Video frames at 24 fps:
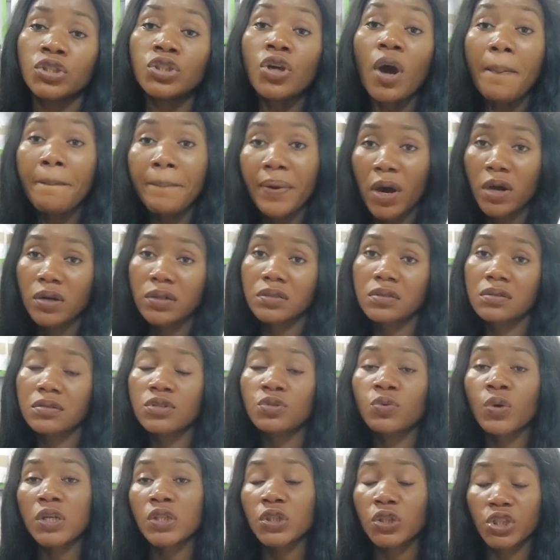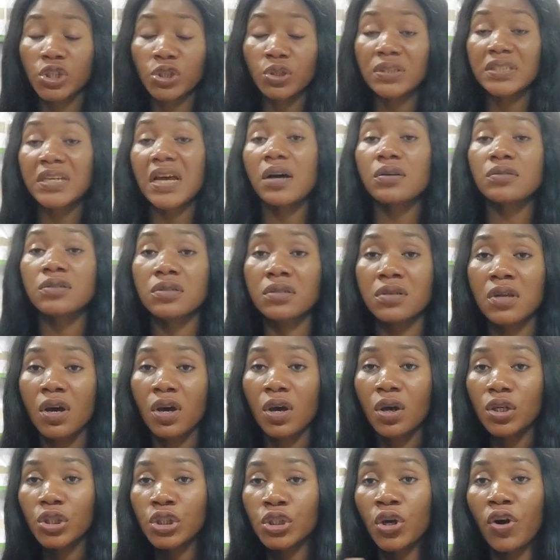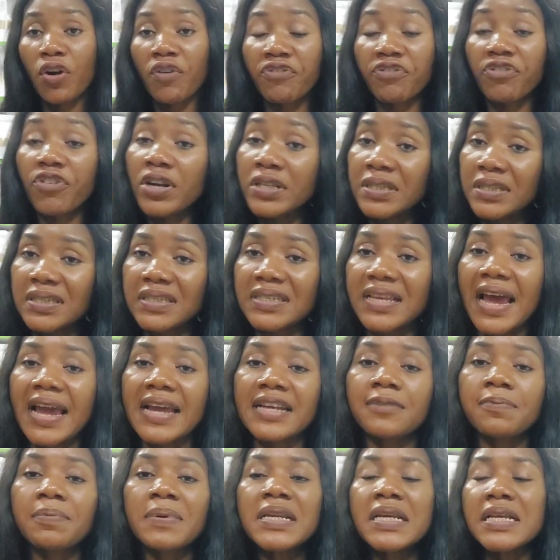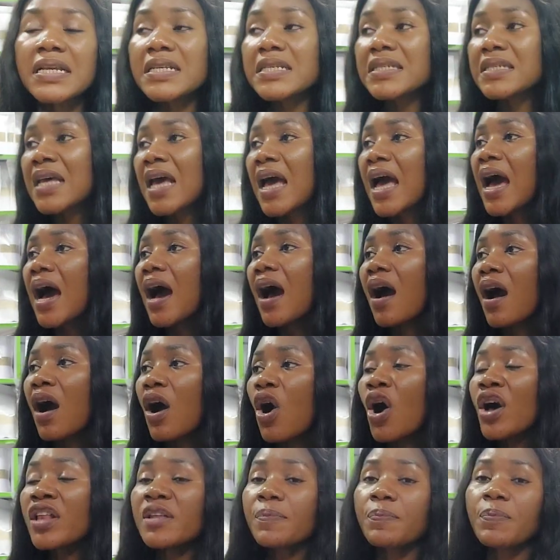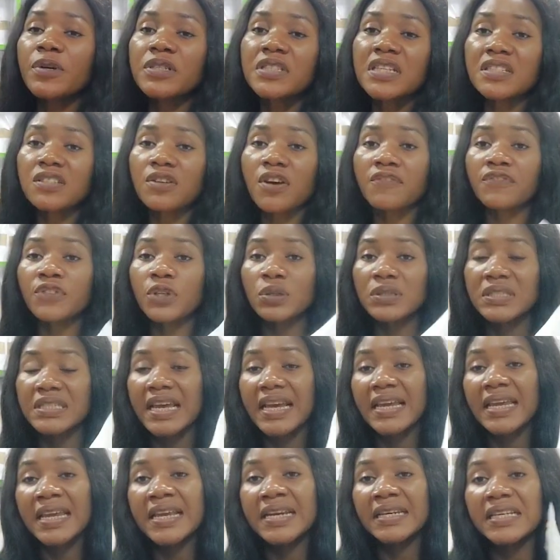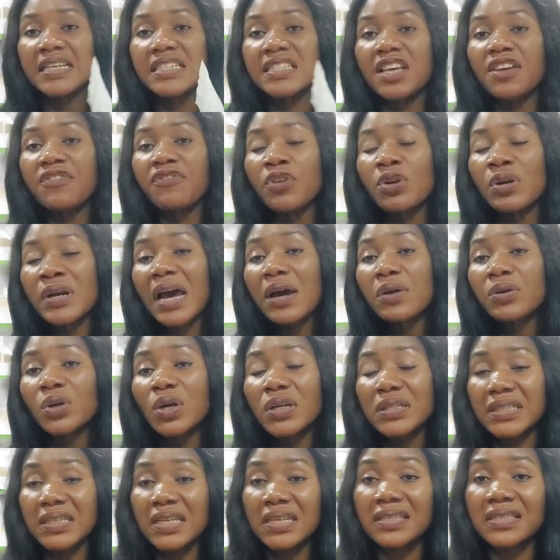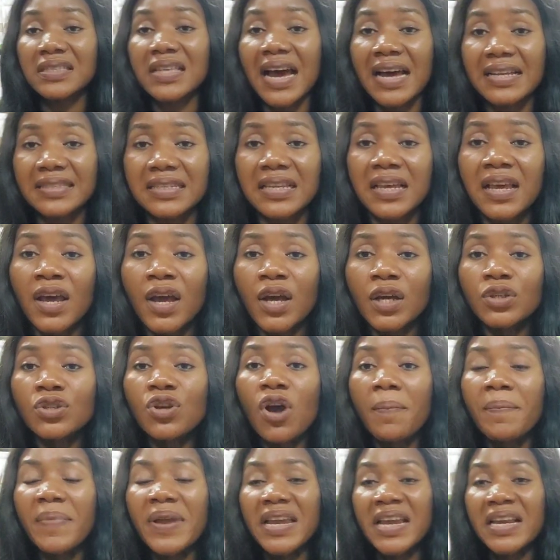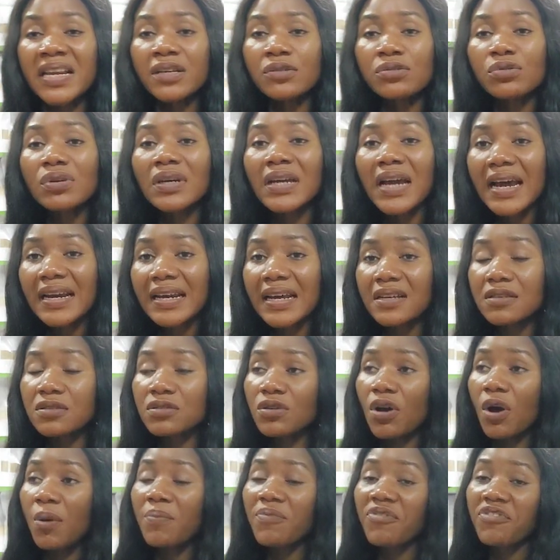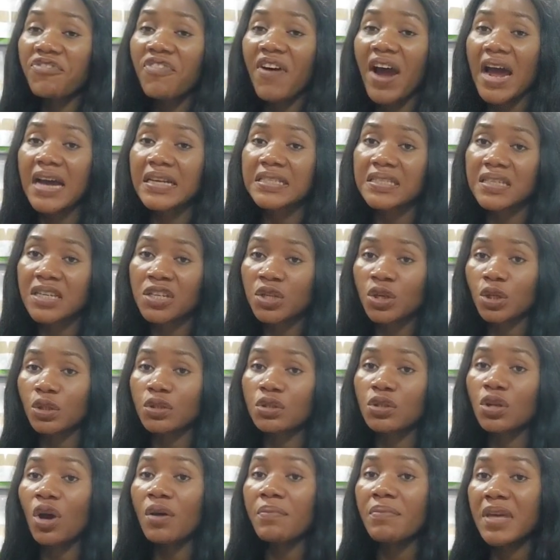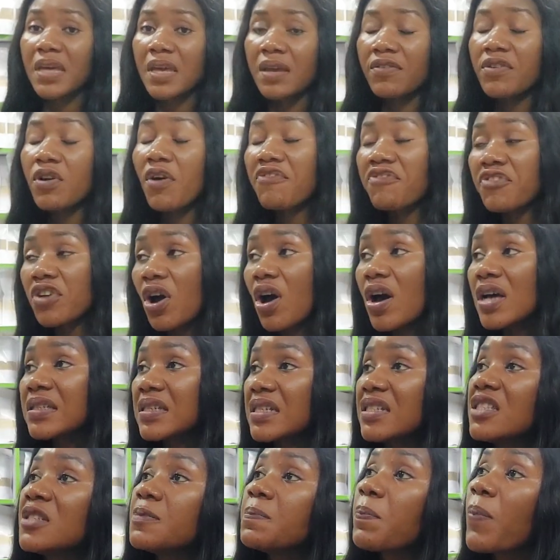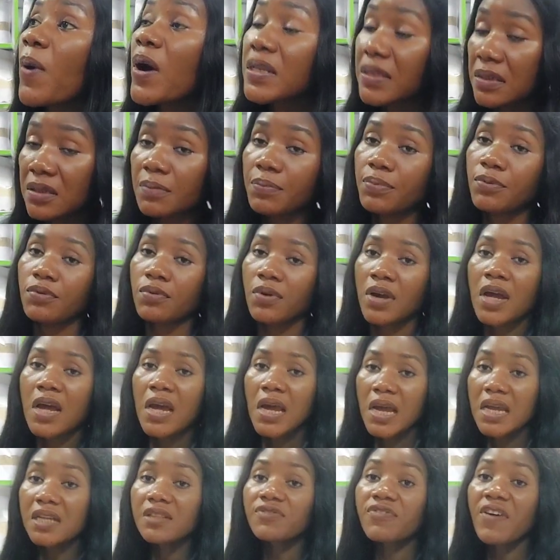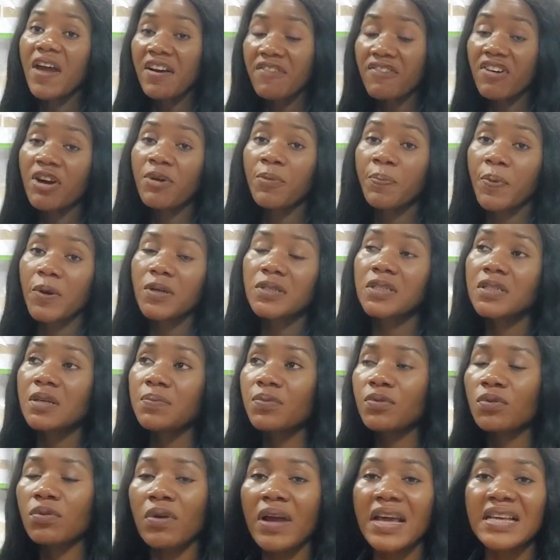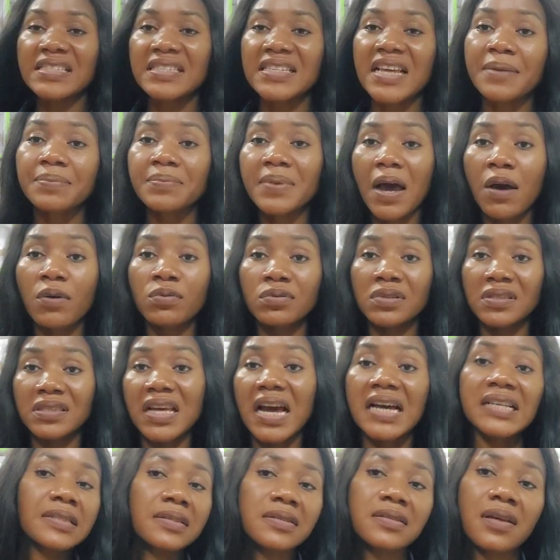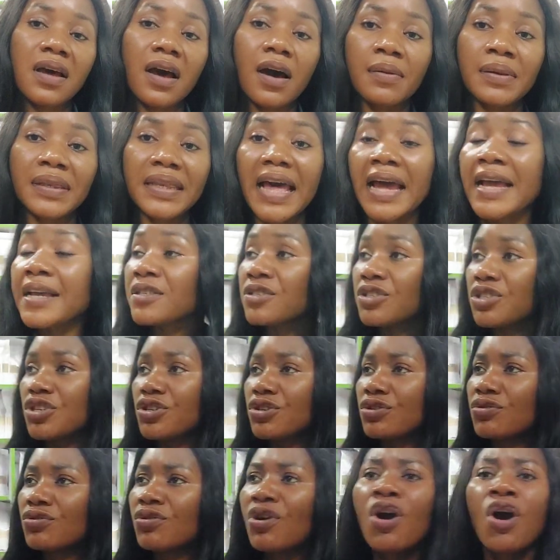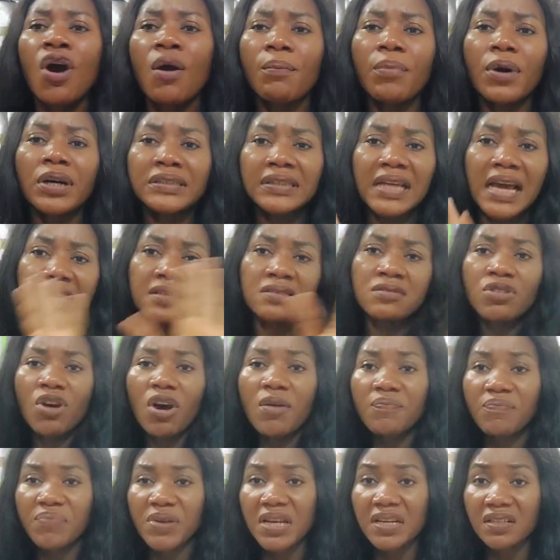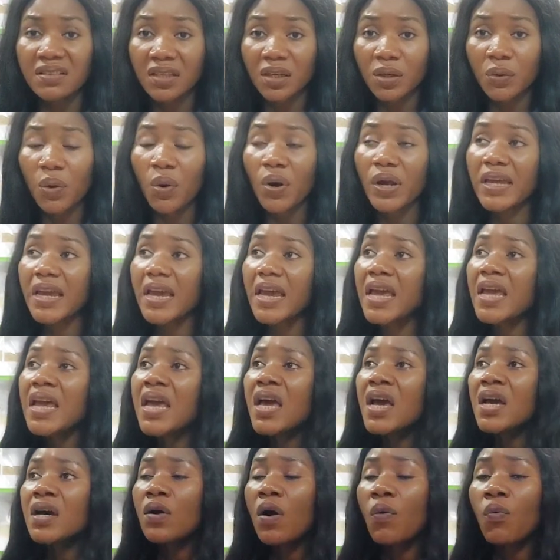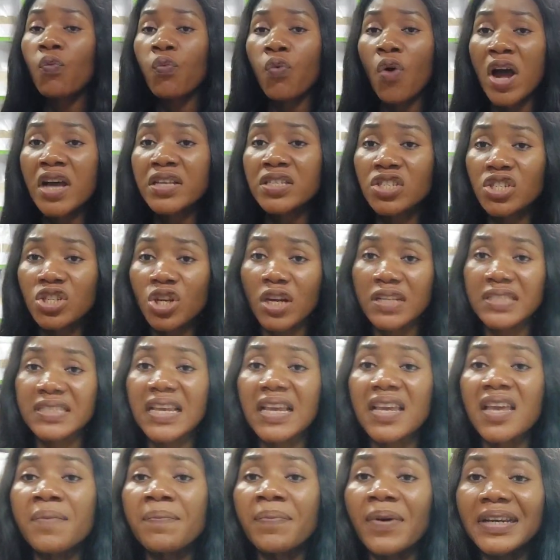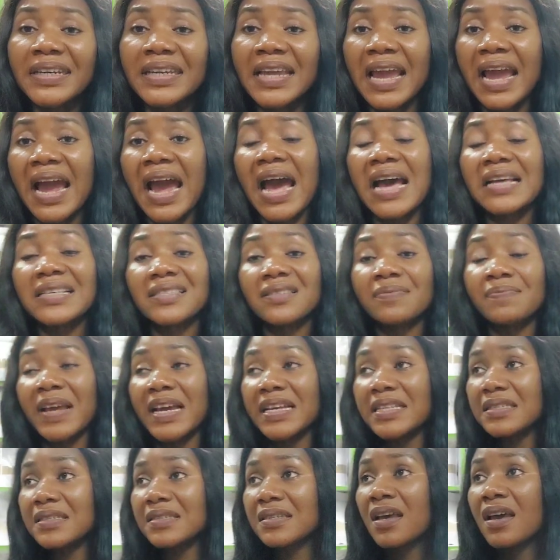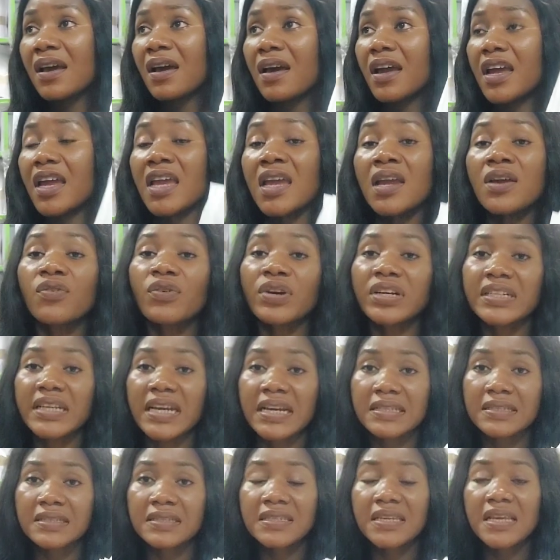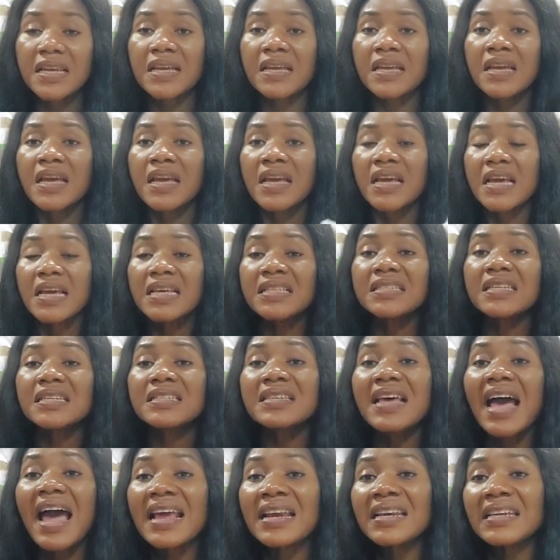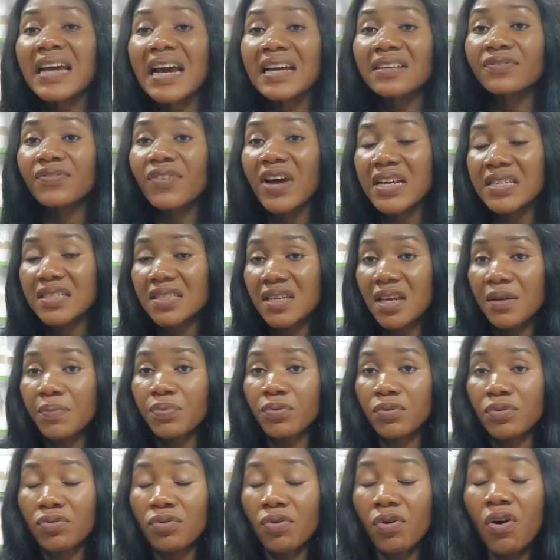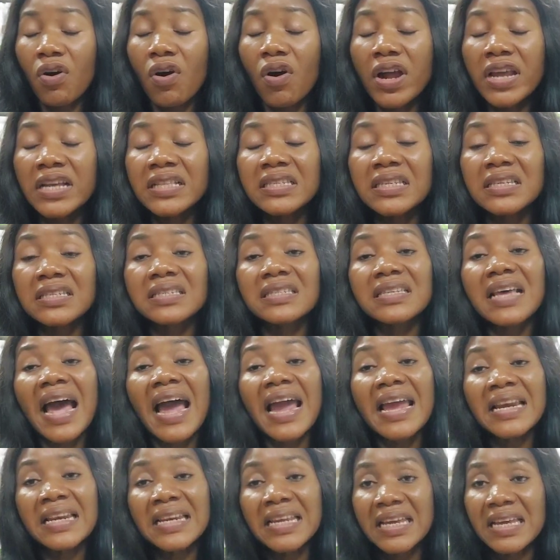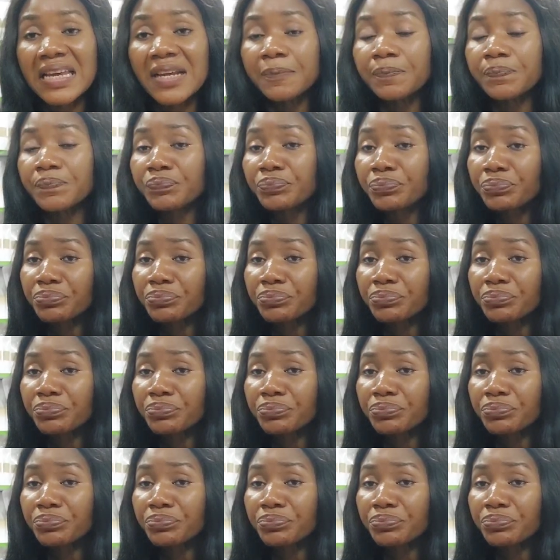your butt, you want to shoot out your front side, please, on the process of you taking this, if you now notice that you're beginning to gather some fat in your tummy, of course it's possible, it's very, very possible, except I will start lying to you, but there's no big deal. Okay, once you're taking body enhancement ingredients, see, it is highly advisable, or it is highly